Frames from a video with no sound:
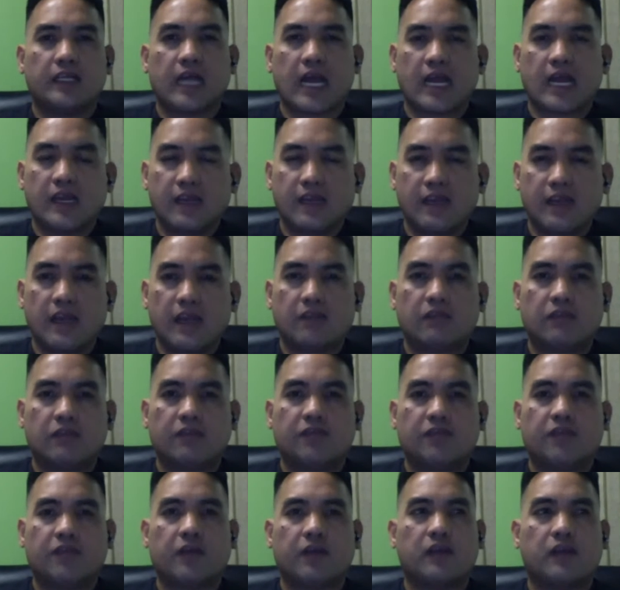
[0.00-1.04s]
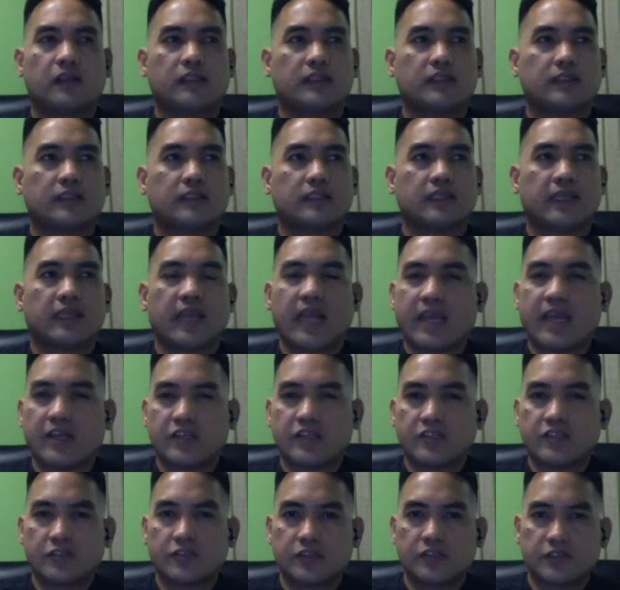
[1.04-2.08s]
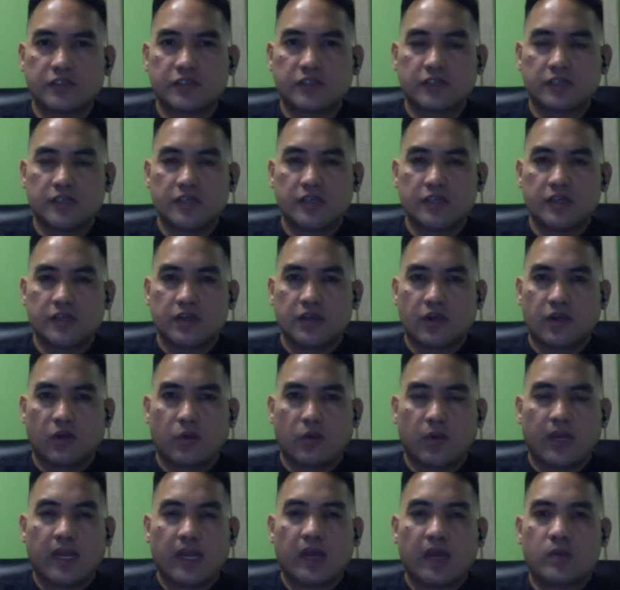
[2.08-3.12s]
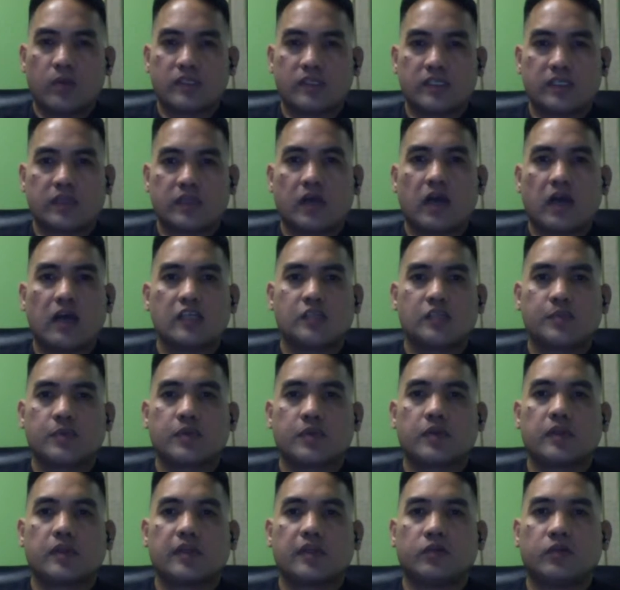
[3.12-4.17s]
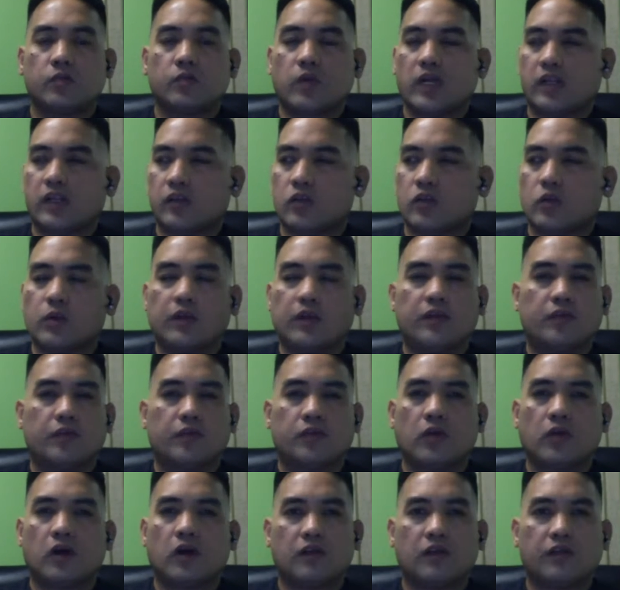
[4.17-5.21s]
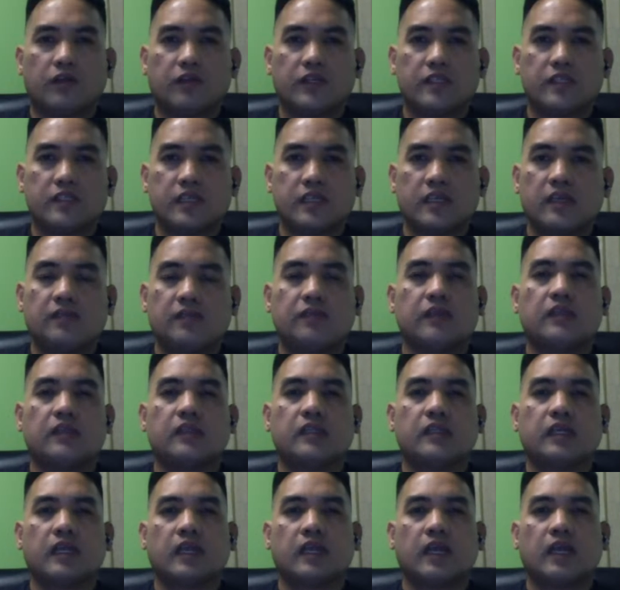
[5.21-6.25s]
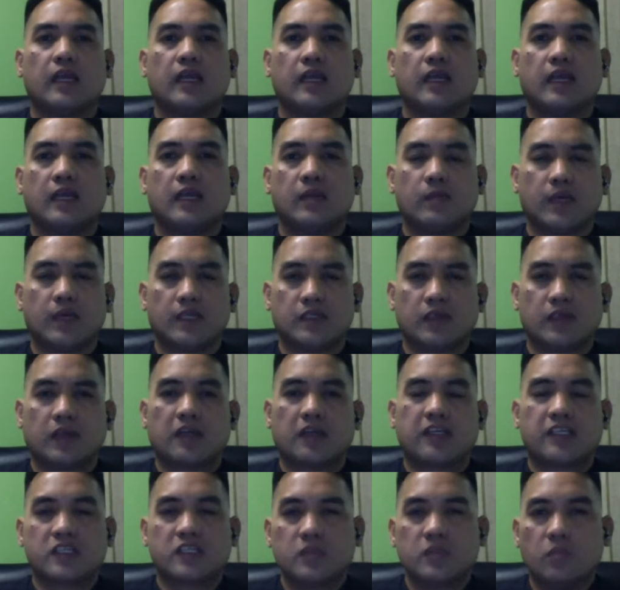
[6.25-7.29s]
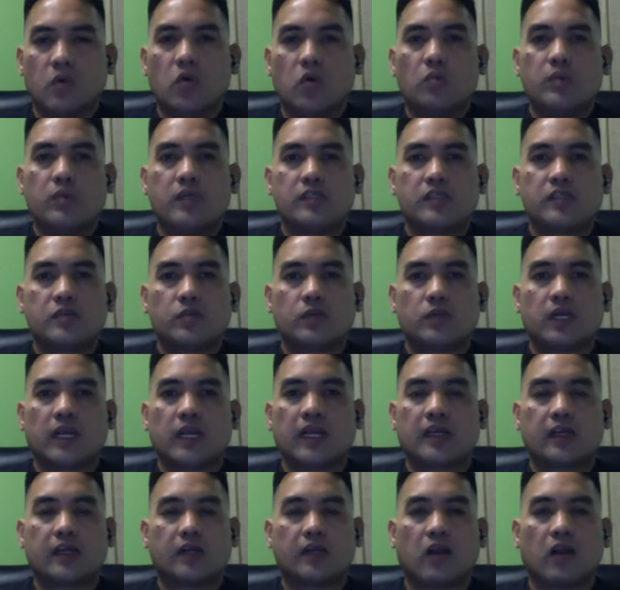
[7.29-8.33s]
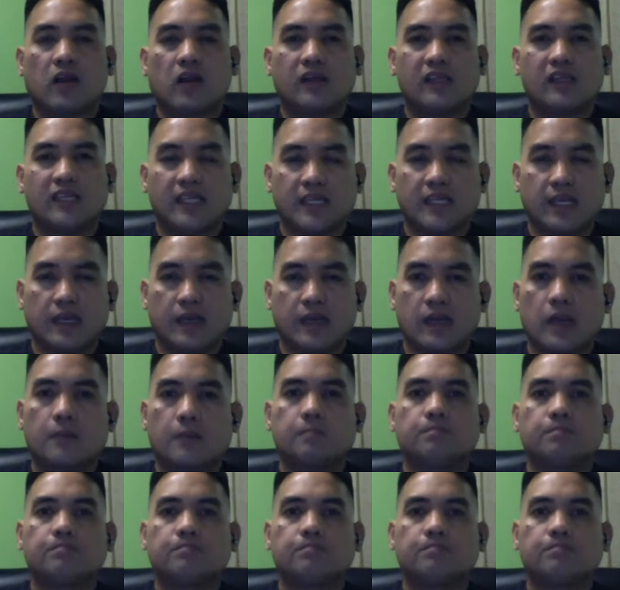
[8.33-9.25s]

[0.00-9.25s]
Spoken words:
I never felt anxious when I was in the hospital and while going through all of this, even in my darkest moments where I can hardly get up,